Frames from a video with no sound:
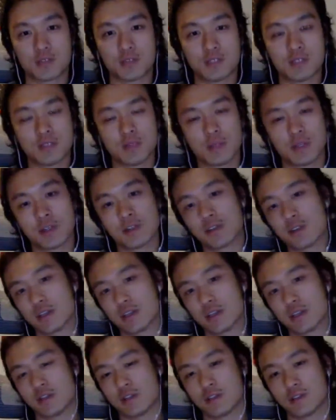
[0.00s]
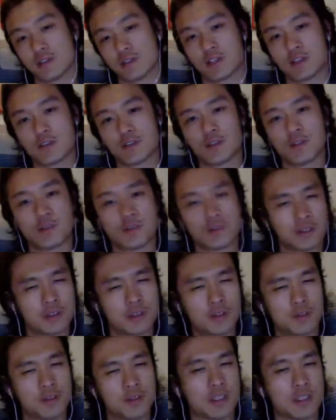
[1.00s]
really well and kind of lower
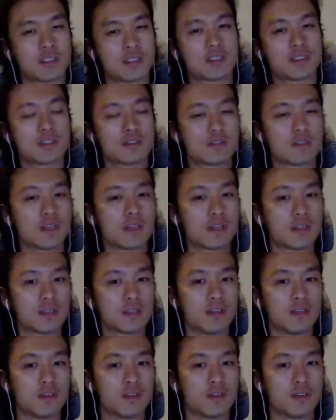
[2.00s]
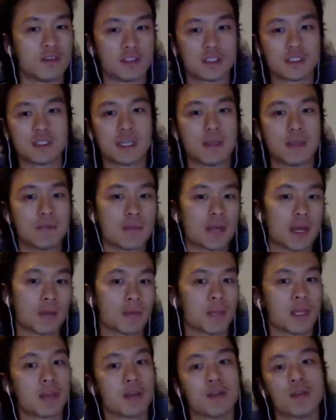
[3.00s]
your risk, right? If you have the same
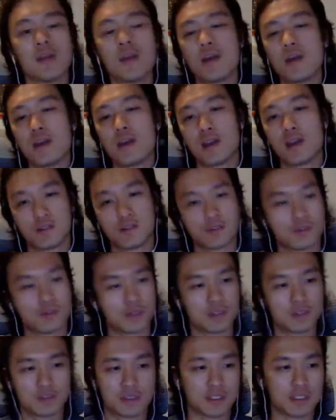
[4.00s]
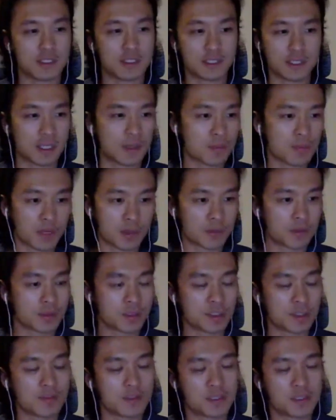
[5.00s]
pipeline, everyone's using the same
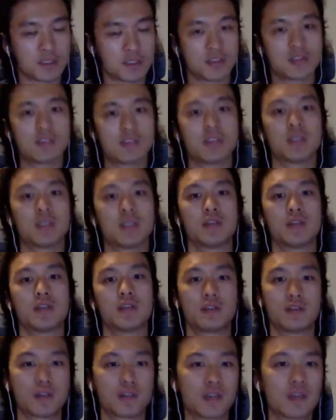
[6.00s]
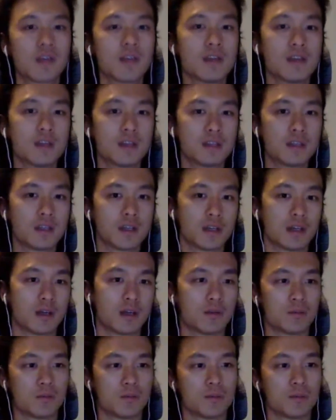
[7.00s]
microservices, then okay,
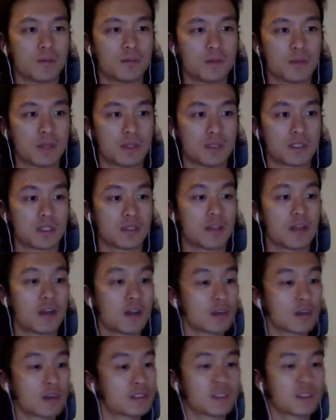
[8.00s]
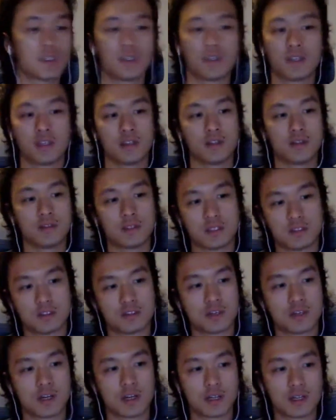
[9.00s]
there's a logs, and then you can
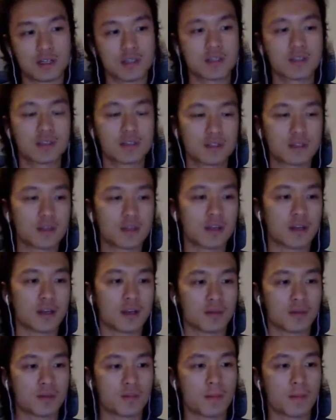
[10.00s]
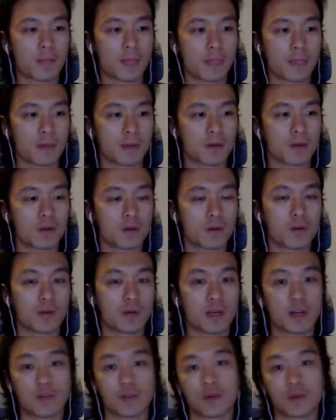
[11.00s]
track,
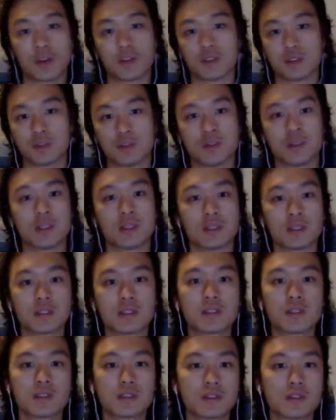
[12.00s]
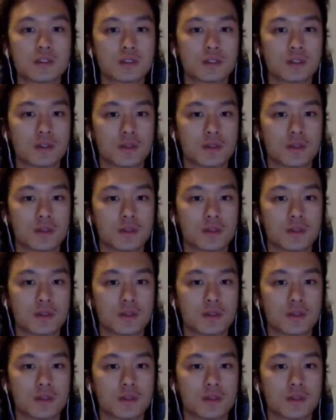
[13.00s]
what everyone's doing. So